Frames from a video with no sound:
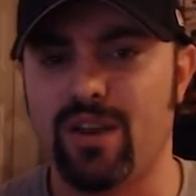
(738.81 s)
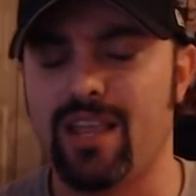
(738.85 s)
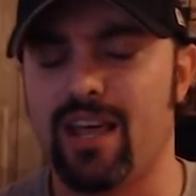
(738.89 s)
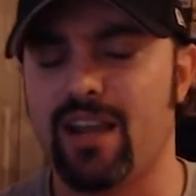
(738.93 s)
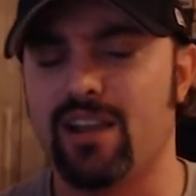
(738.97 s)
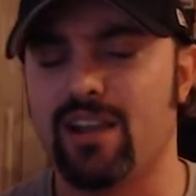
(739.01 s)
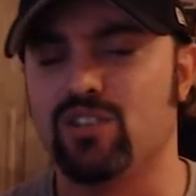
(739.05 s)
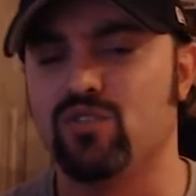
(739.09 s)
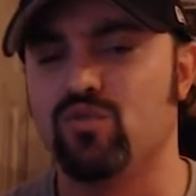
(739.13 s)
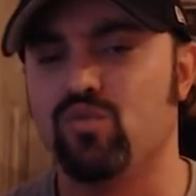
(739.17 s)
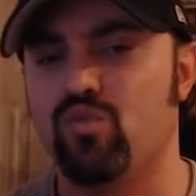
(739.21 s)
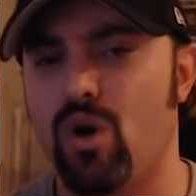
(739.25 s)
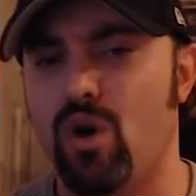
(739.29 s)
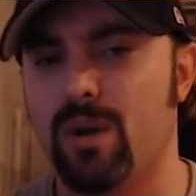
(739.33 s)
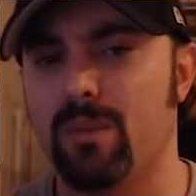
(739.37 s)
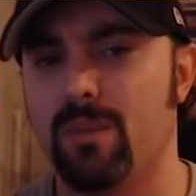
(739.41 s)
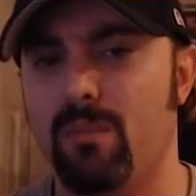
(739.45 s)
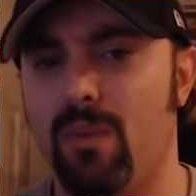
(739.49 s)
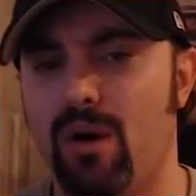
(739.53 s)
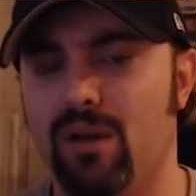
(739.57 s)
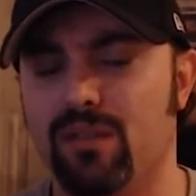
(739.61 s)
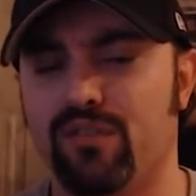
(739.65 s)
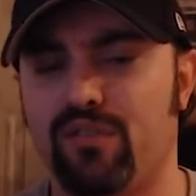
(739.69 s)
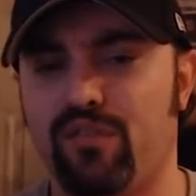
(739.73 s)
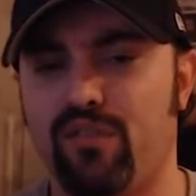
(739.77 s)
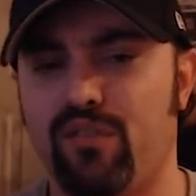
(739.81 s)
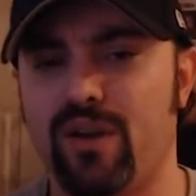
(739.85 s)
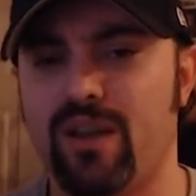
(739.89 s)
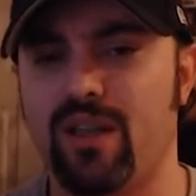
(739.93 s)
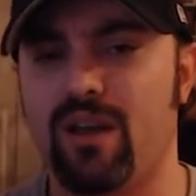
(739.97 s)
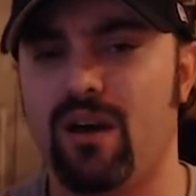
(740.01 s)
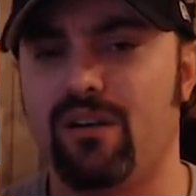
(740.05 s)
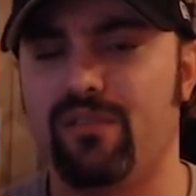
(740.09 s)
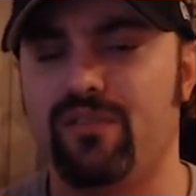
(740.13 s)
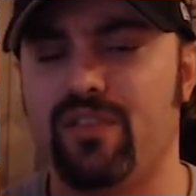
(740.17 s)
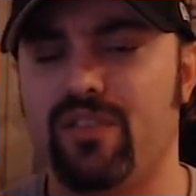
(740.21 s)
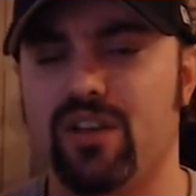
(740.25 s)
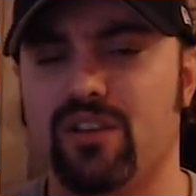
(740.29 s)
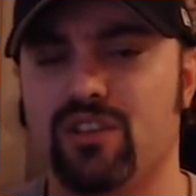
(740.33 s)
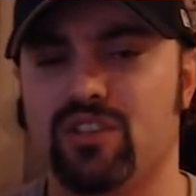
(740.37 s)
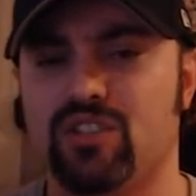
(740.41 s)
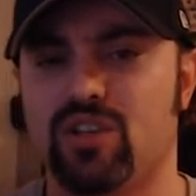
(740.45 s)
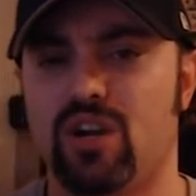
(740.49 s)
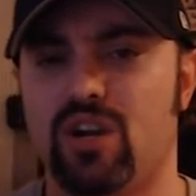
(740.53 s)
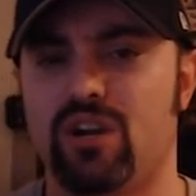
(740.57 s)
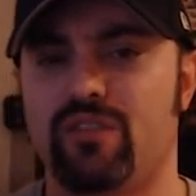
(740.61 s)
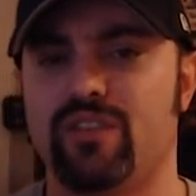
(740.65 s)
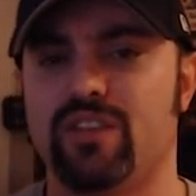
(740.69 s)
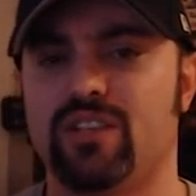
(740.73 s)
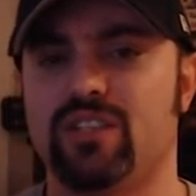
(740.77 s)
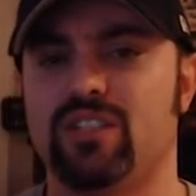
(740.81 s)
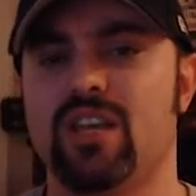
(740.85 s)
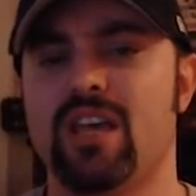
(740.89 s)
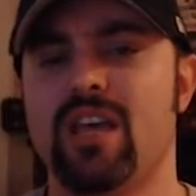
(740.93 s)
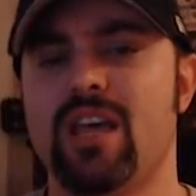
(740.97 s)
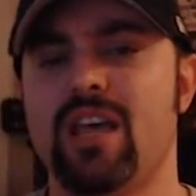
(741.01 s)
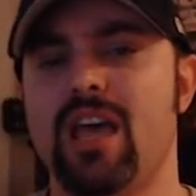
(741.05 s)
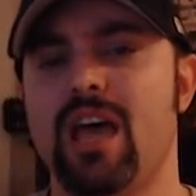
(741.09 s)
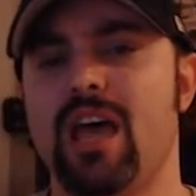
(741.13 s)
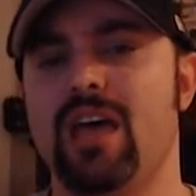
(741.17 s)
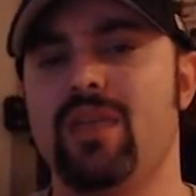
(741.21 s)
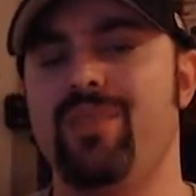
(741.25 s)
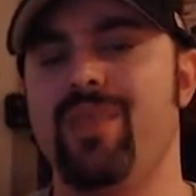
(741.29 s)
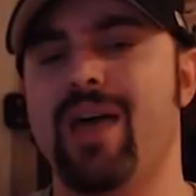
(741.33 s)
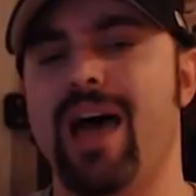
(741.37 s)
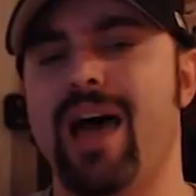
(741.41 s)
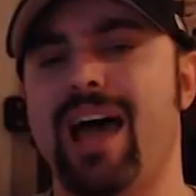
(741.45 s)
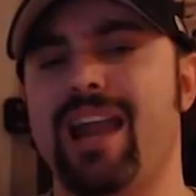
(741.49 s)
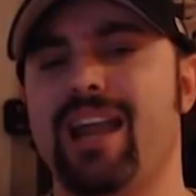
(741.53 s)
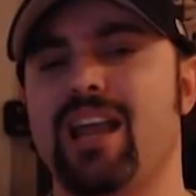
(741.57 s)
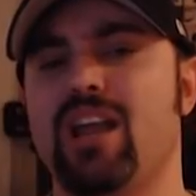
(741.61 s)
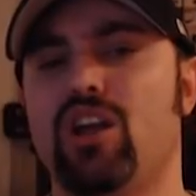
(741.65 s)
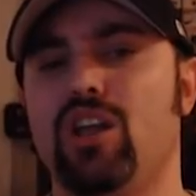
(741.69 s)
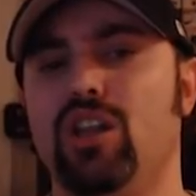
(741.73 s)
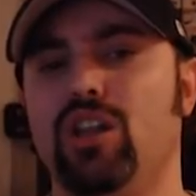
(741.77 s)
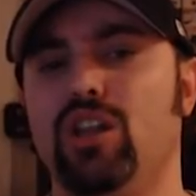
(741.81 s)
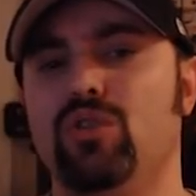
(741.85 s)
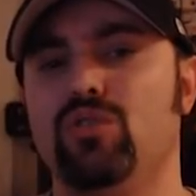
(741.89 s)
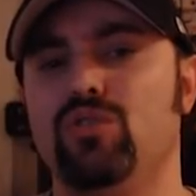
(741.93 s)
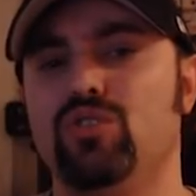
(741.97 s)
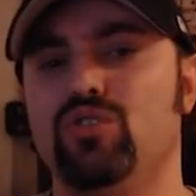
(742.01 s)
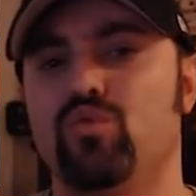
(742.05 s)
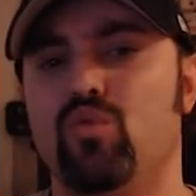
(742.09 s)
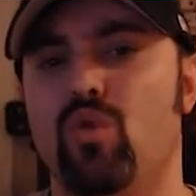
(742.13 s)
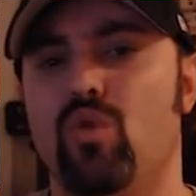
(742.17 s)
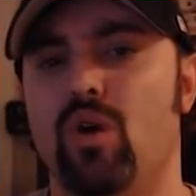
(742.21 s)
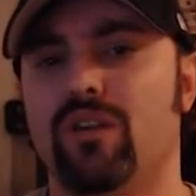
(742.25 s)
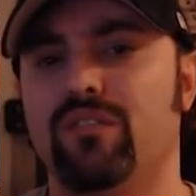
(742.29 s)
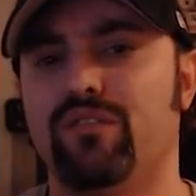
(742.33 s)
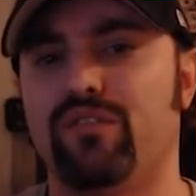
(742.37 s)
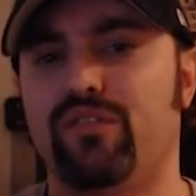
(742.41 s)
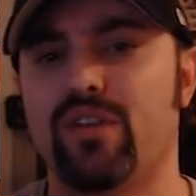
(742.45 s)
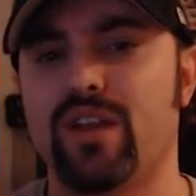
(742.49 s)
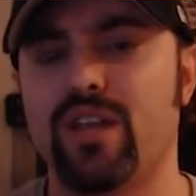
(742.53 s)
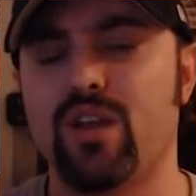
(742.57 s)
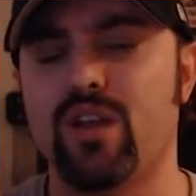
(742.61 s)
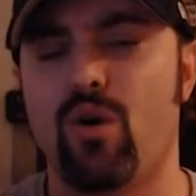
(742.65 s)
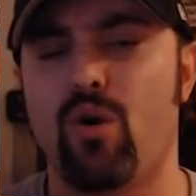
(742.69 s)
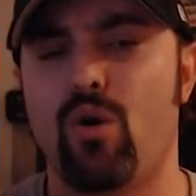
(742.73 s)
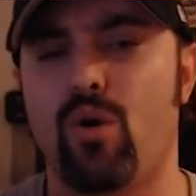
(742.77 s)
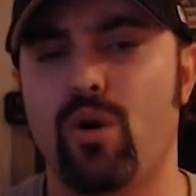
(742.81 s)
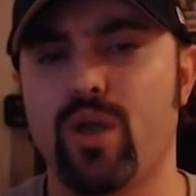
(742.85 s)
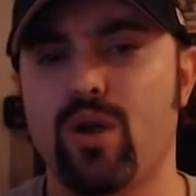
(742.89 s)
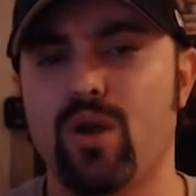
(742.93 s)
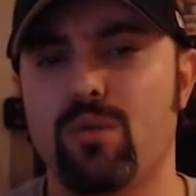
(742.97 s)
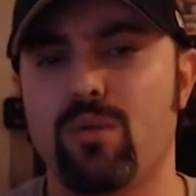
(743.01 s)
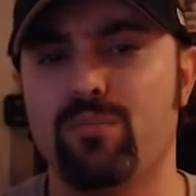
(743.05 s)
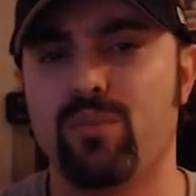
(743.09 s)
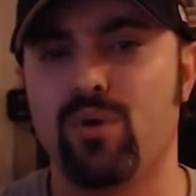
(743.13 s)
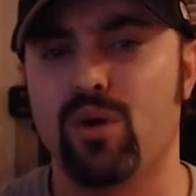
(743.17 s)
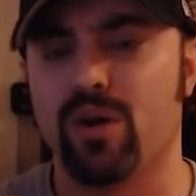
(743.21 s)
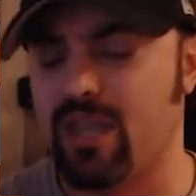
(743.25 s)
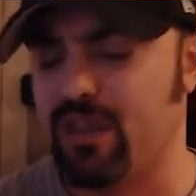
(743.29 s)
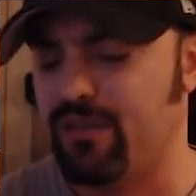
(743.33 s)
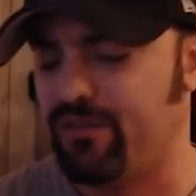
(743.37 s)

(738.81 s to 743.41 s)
That is one month free of their service, and that includes one free audio book.